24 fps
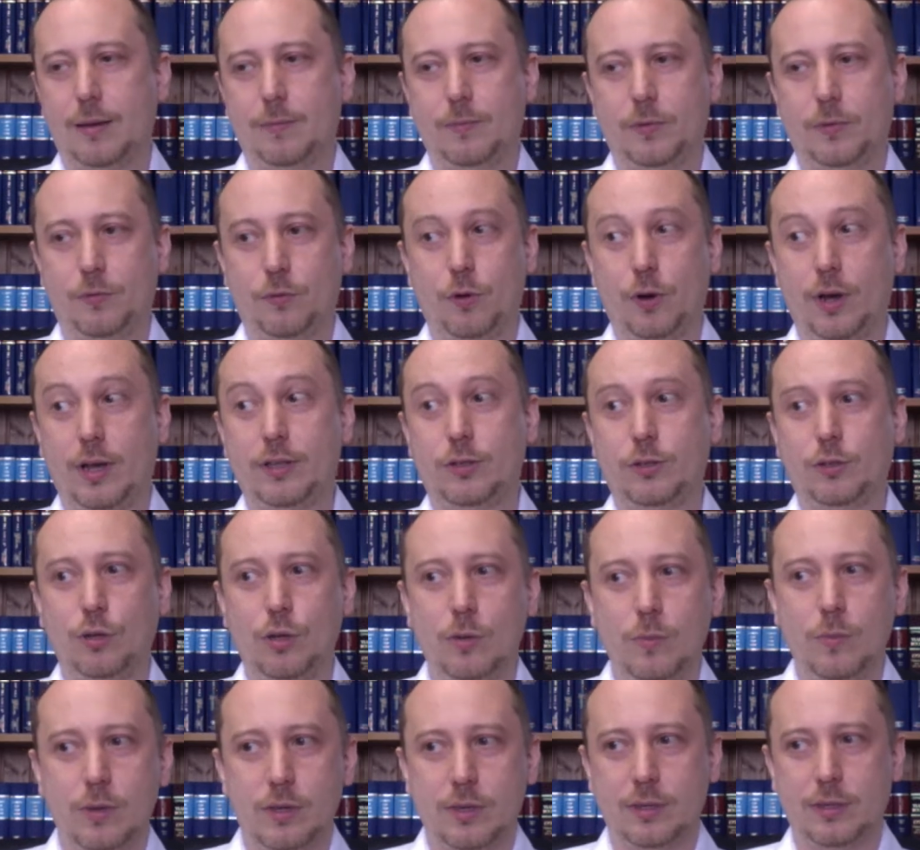before
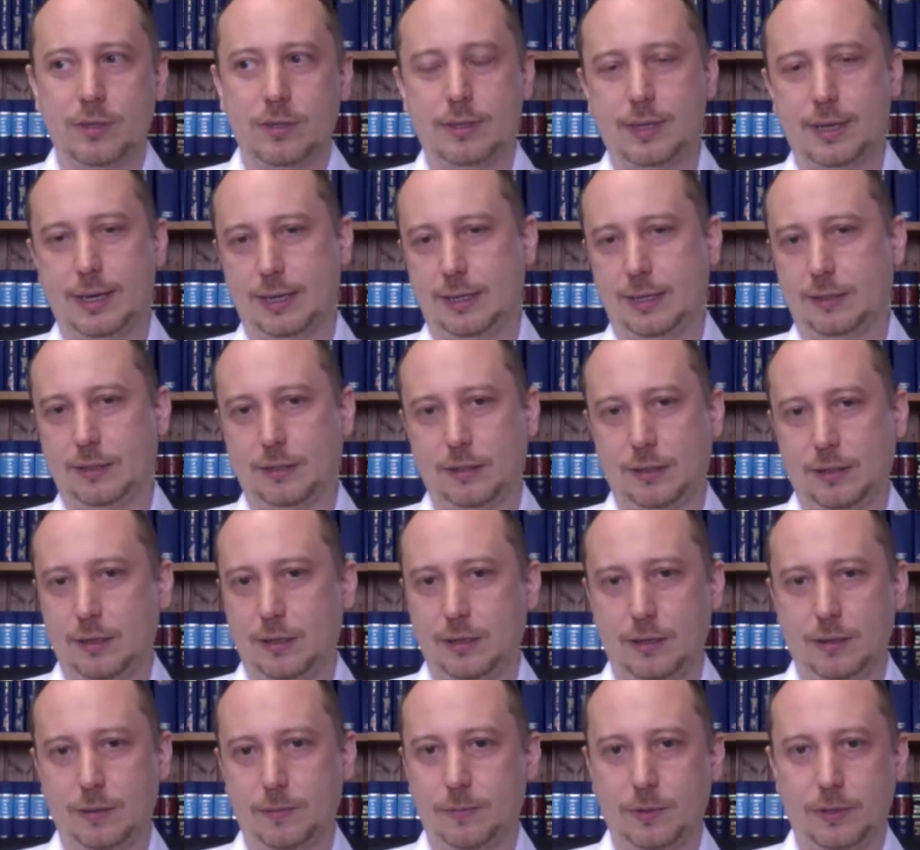assuming that
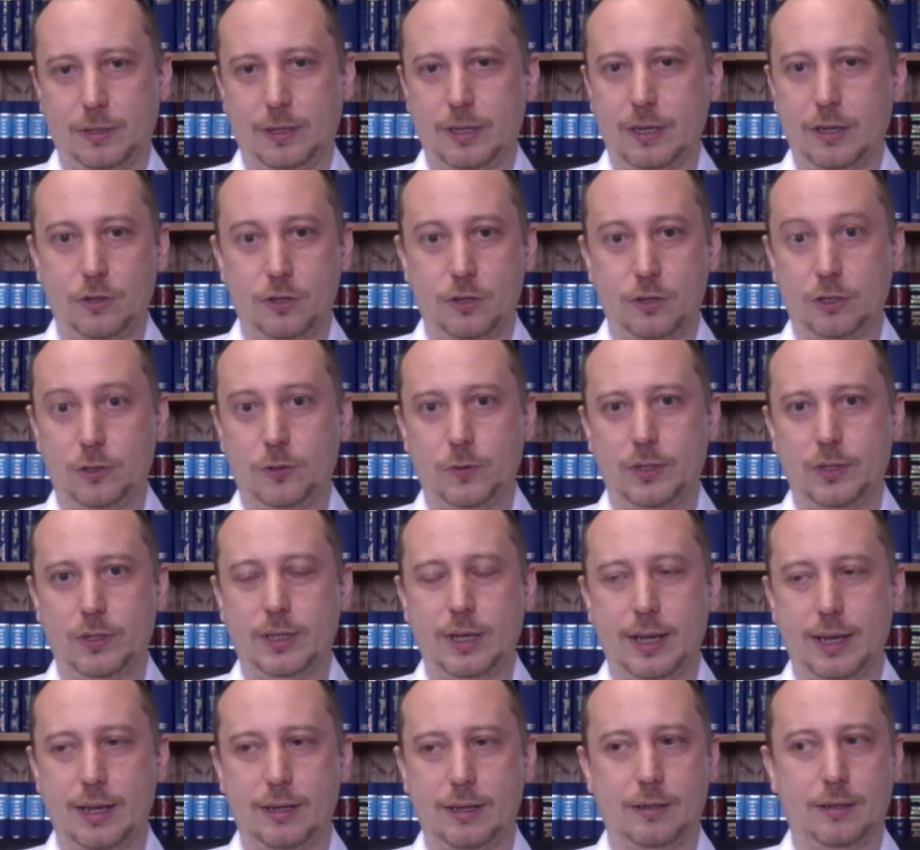he just
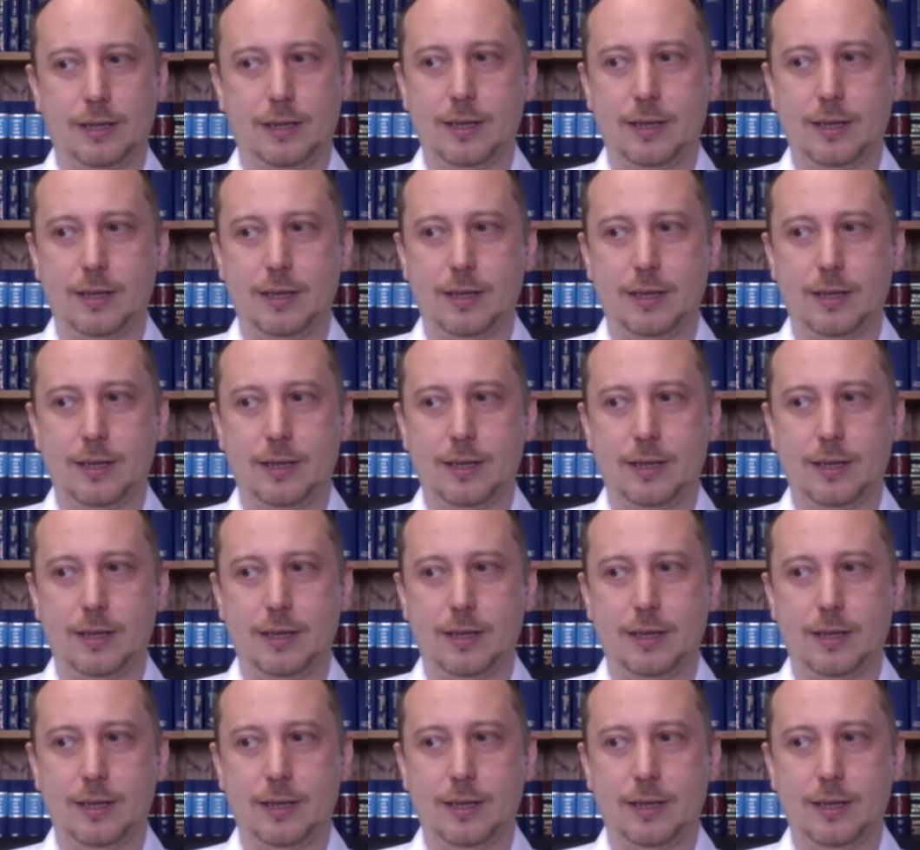resigned.